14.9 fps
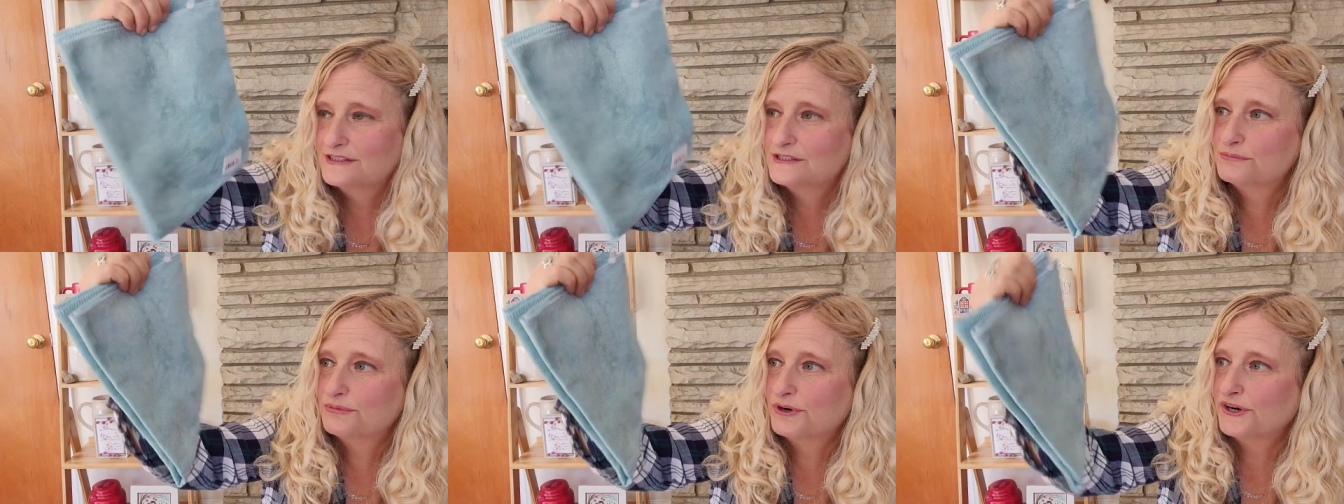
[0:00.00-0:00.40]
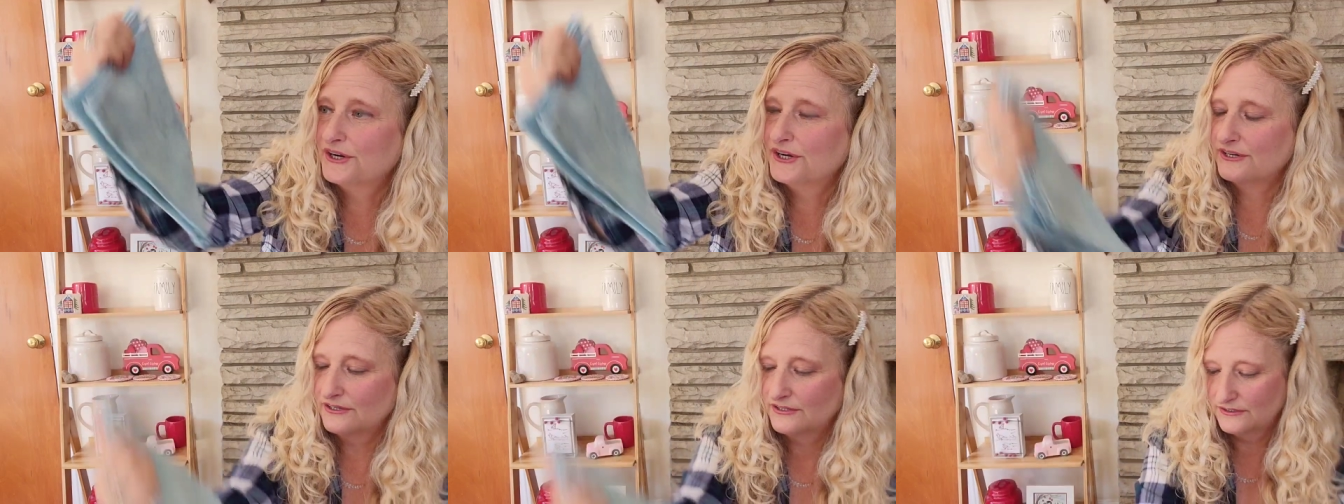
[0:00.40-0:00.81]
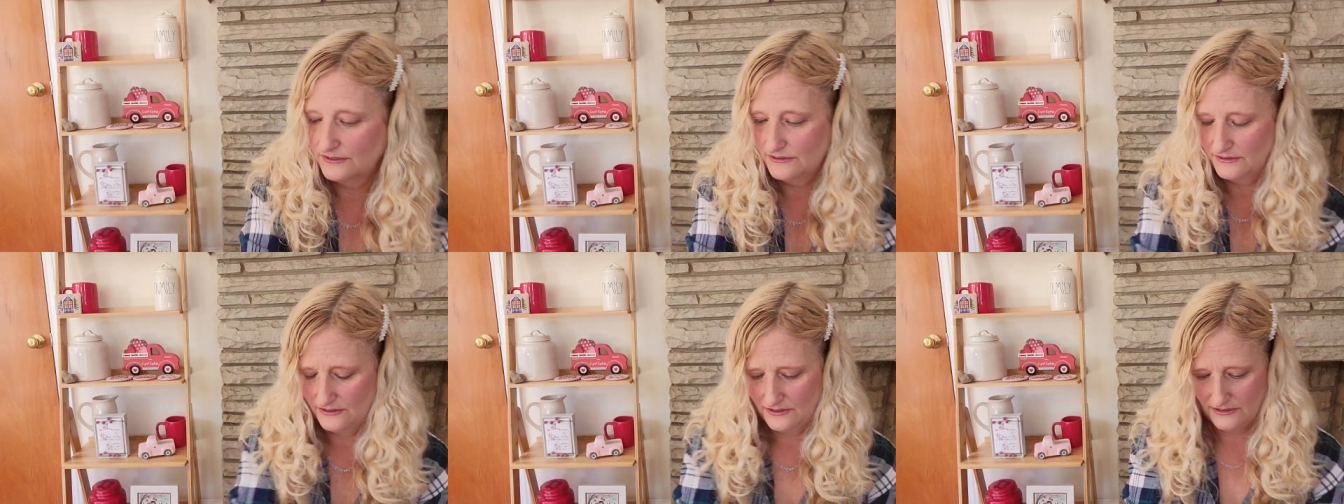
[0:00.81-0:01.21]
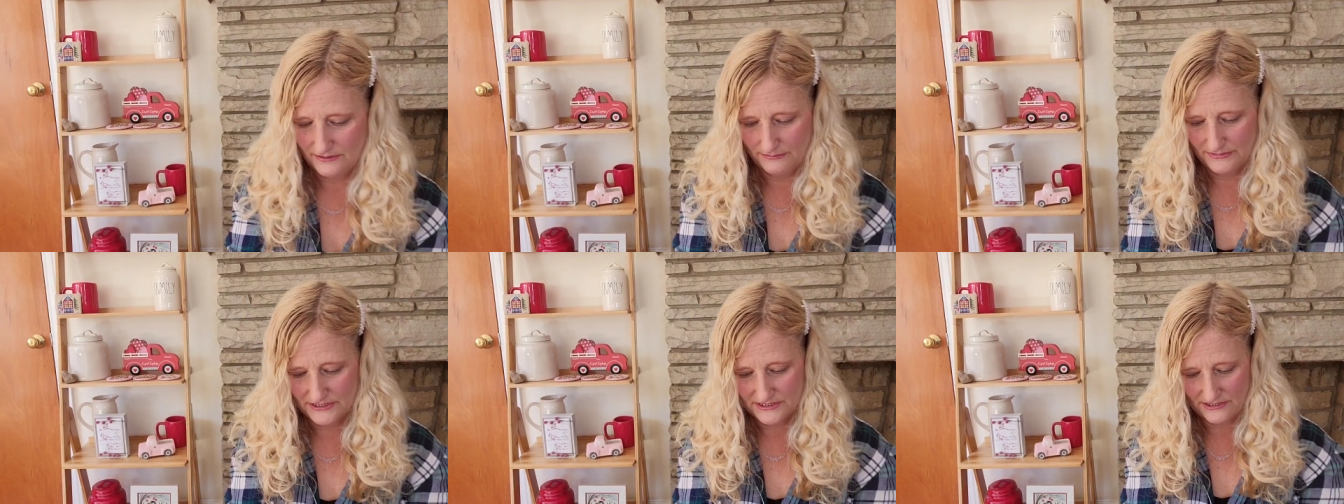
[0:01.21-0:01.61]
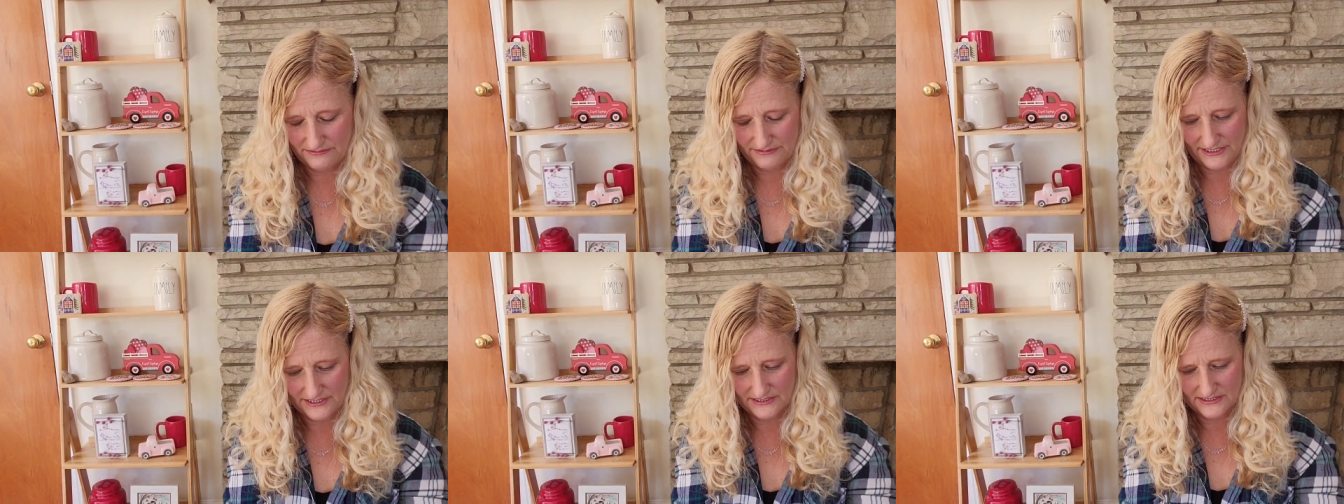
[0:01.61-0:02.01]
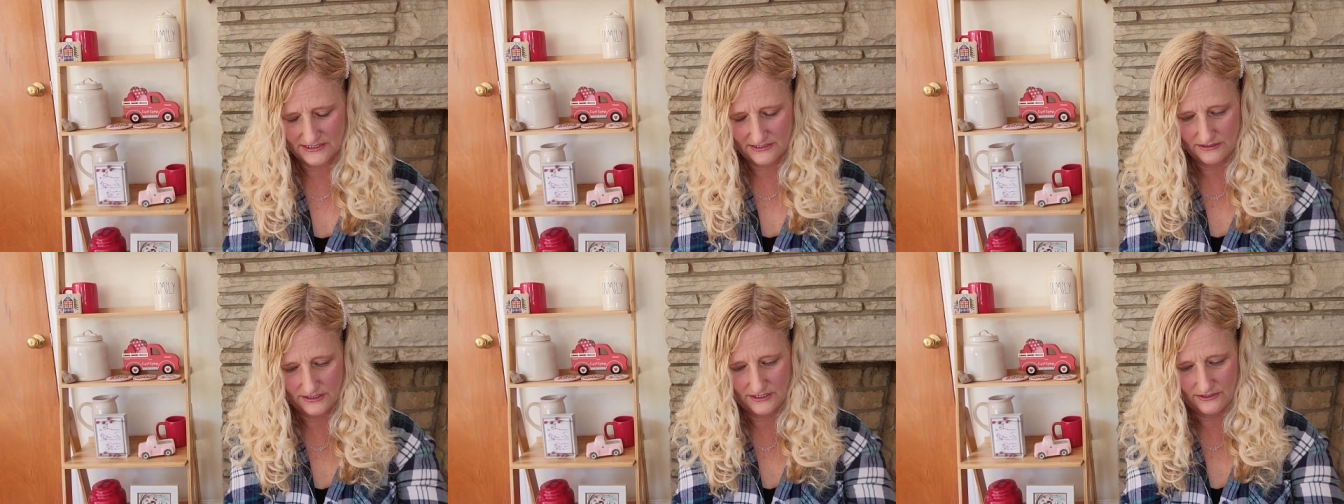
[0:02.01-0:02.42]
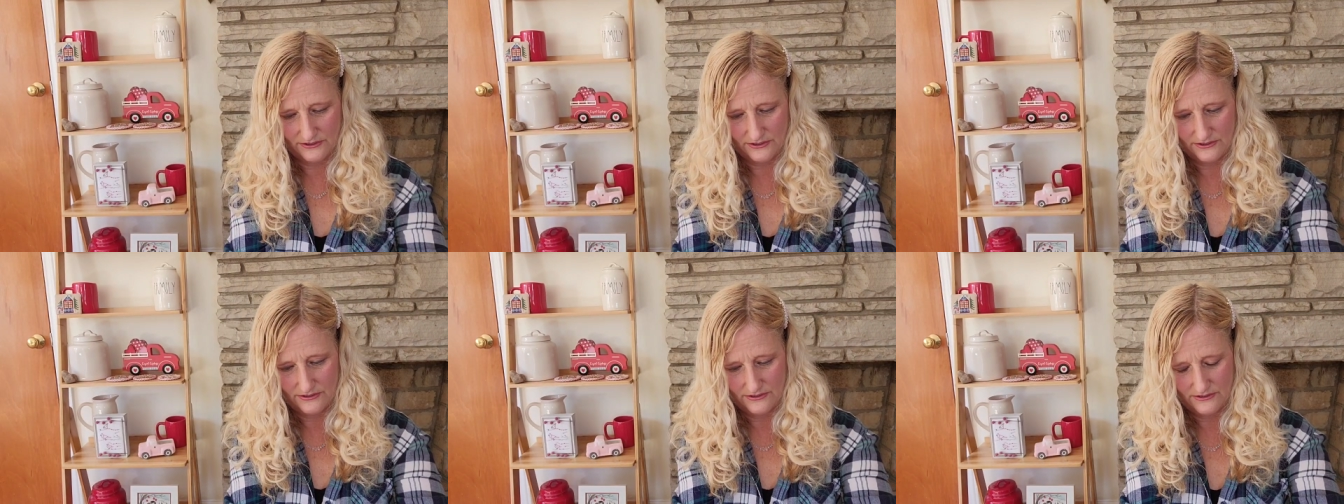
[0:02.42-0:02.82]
It's pretty. Let me see if I can see the color.